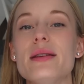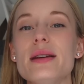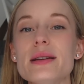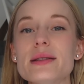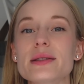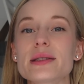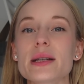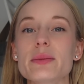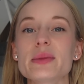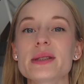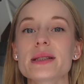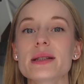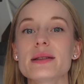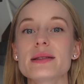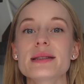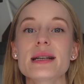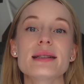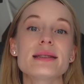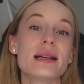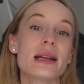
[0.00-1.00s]
These are some skill
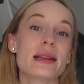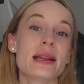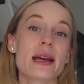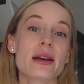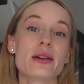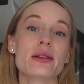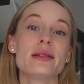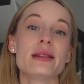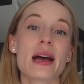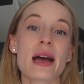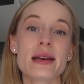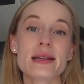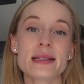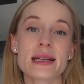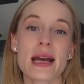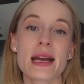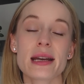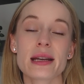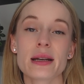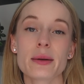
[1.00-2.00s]
sets that they could then
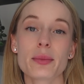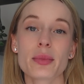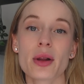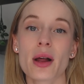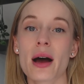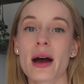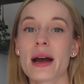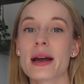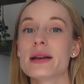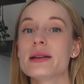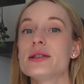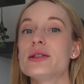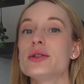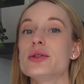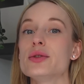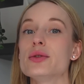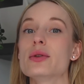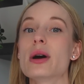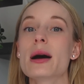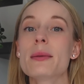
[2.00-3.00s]
take and apply
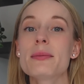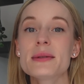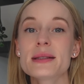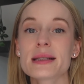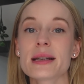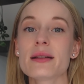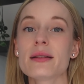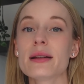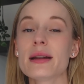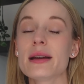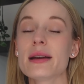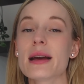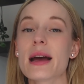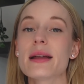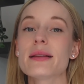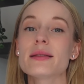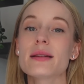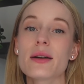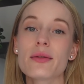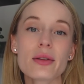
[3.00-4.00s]
to upskilling
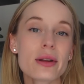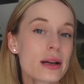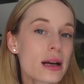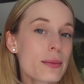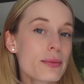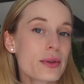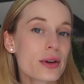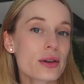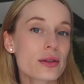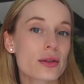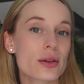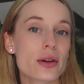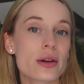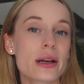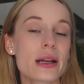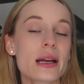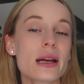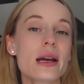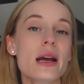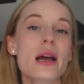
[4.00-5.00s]
and leveling up their
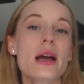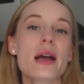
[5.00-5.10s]
learning